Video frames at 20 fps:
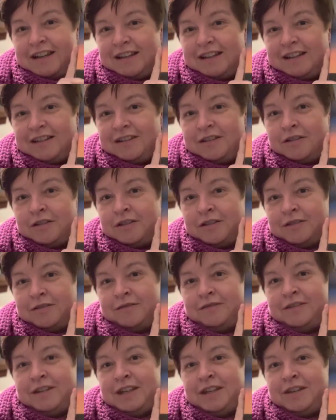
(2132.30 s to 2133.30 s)
Not
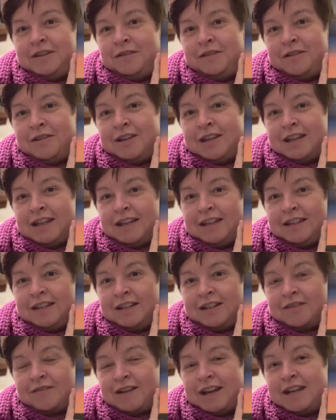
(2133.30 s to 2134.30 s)
only do you get
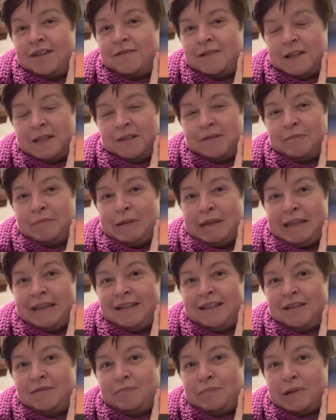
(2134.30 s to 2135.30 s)
great
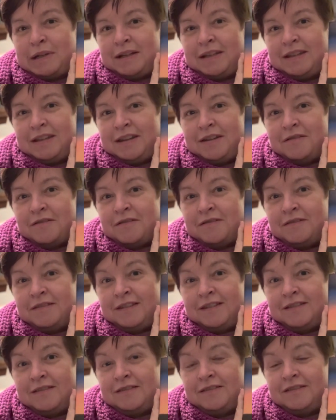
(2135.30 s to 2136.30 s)
recipes, but you
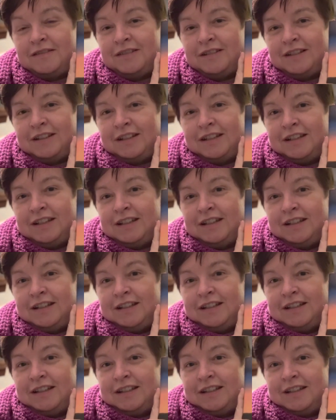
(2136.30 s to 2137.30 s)
also,
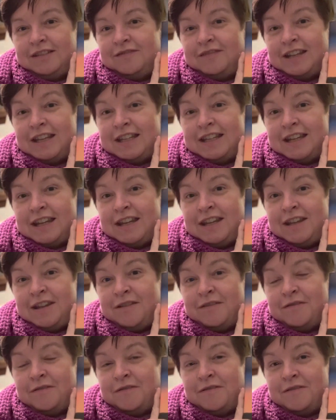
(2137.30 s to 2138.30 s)
they take
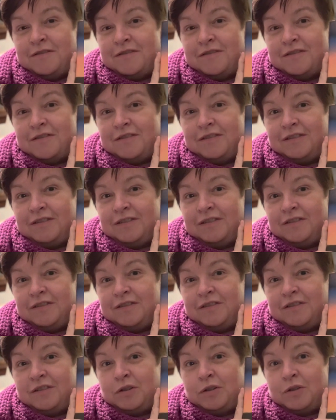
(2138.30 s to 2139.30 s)
you
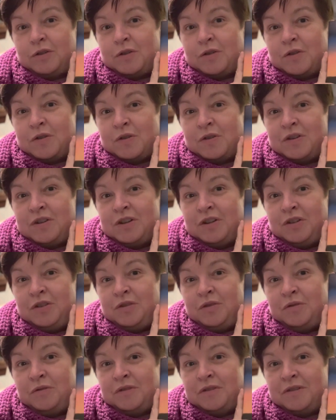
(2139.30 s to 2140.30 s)
on a
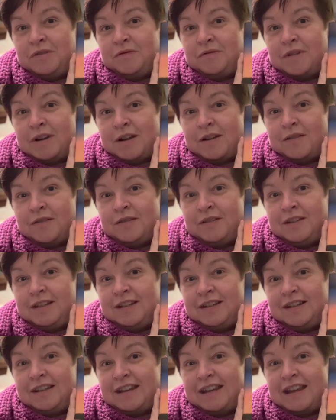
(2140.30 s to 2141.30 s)
tour around
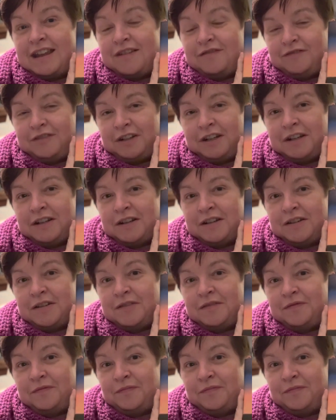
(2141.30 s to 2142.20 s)
Africa.